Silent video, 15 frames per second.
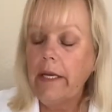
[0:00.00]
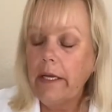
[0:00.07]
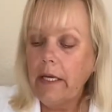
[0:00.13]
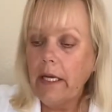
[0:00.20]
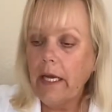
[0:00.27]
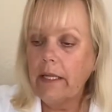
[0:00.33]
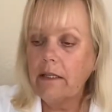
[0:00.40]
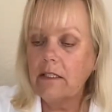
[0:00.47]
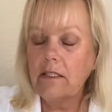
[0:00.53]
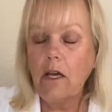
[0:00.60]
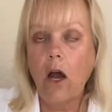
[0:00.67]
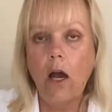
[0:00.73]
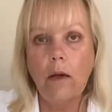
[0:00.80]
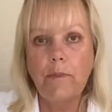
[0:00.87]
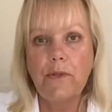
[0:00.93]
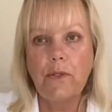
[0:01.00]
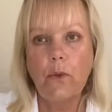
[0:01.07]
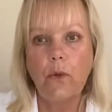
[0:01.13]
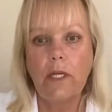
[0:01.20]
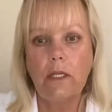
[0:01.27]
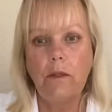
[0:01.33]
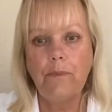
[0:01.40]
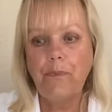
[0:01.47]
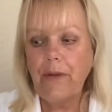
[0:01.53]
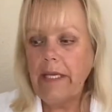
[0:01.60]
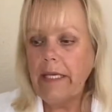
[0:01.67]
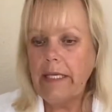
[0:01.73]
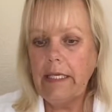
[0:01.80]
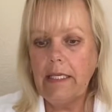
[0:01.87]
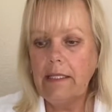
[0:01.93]
And the topsoil,
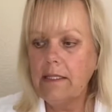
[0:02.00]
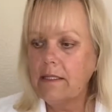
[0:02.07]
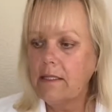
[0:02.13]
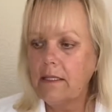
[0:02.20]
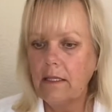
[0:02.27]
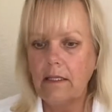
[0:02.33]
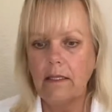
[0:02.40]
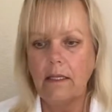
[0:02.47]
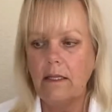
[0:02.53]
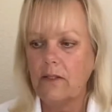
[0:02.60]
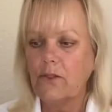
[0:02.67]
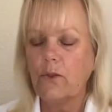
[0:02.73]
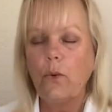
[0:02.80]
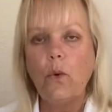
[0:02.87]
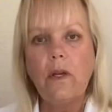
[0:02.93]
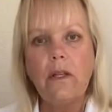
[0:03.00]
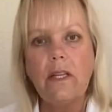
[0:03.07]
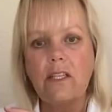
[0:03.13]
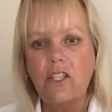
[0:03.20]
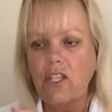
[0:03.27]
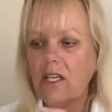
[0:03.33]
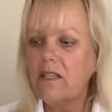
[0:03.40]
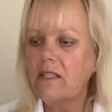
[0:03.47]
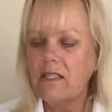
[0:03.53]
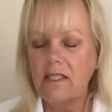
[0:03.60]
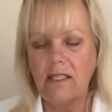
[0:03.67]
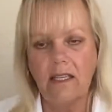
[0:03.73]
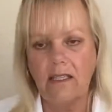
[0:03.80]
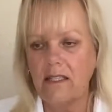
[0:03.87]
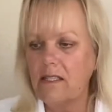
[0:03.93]
it's the soil that just
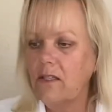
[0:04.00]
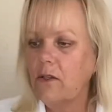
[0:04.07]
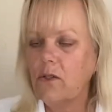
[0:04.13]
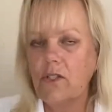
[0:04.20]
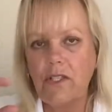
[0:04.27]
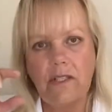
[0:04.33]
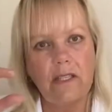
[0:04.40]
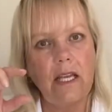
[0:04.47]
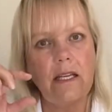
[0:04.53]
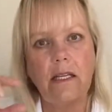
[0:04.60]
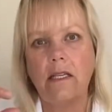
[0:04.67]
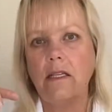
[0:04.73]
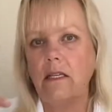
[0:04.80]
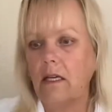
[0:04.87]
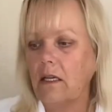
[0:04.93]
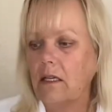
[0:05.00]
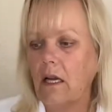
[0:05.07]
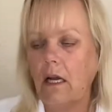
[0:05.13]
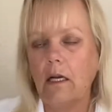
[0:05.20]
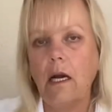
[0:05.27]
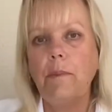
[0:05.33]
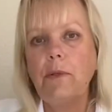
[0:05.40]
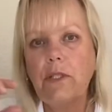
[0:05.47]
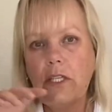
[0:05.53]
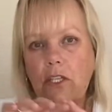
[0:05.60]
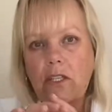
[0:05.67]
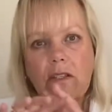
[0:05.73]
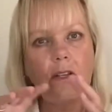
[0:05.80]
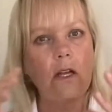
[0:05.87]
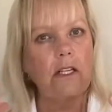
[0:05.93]
sits, just like a couple
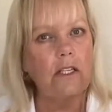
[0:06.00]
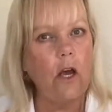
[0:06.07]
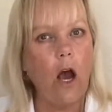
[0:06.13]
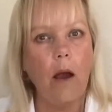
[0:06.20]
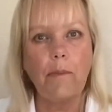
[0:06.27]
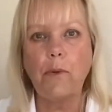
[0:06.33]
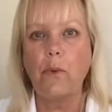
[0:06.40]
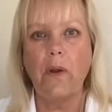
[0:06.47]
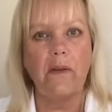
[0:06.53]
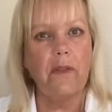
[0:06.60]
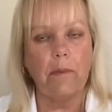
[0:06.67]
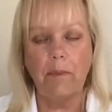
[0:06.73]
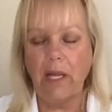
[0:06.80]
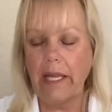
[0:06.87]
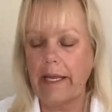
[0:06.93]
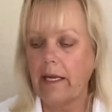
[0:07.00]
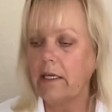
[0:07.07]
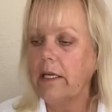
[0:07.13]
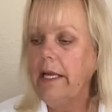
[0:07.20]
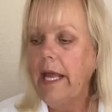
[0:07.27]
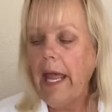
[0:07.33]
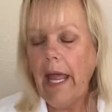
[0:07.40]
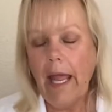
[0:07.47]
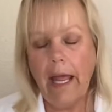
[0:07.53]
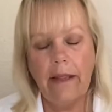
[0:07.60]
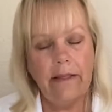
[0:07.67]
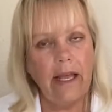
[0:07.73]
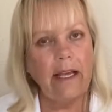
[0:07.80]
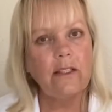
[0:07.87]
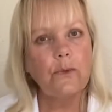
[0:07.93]
inches on top around the plant. And
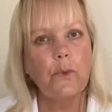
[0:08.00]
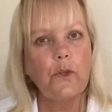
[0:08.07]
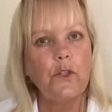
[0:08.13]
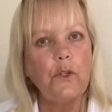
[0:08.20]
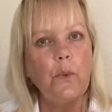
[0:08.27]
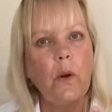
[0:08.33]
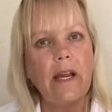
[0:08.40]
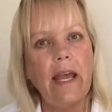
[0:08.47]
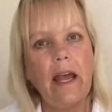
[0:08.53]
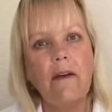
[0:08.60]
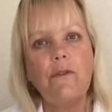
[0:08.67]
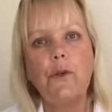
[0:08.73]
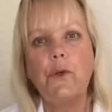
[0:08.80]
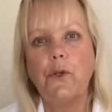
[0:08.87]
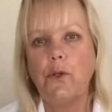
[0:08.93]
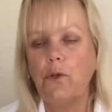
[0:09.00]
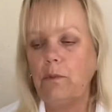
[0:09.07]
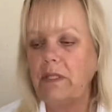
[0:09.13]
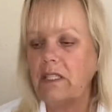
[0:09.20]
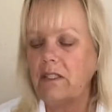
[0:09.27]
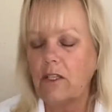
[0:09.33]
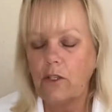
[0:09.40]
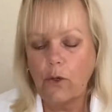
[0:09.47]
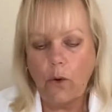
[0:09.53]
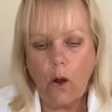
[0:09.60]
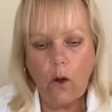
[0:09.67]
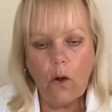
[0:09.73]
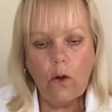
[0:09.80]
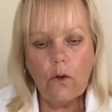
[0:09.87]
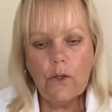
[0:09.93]
that's where you want to have your humus and
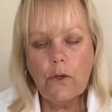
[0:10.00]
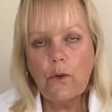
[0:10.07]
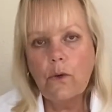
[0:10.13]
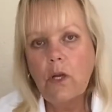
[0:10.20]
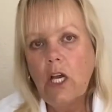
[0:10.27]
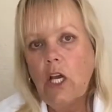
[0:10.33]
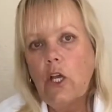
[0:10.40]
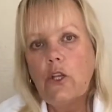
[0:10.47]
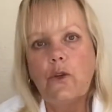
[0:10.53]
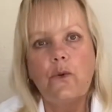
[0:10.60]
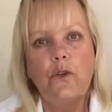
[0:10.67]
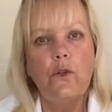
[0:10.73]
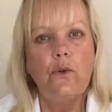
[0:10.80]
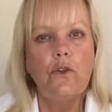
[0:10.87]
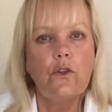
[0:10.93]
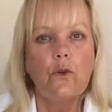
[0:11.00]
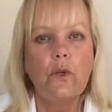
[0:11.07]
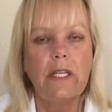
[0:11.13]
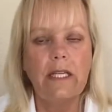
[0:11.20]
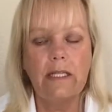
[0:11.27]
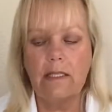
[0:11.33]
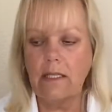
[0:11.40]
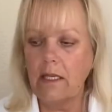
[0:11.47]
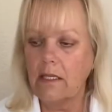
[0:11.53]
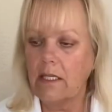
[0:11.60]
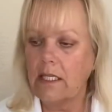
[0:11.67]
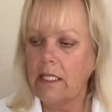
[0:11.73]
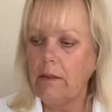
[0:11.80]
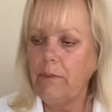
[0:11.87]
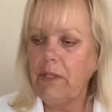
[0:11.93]
all your nutrients, and
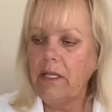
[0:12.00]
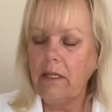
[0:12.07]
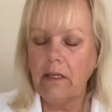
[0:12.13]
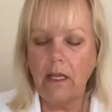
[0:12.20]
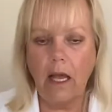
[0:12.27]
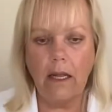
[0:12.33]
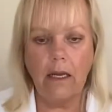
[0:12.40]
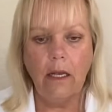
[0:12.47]
keeping that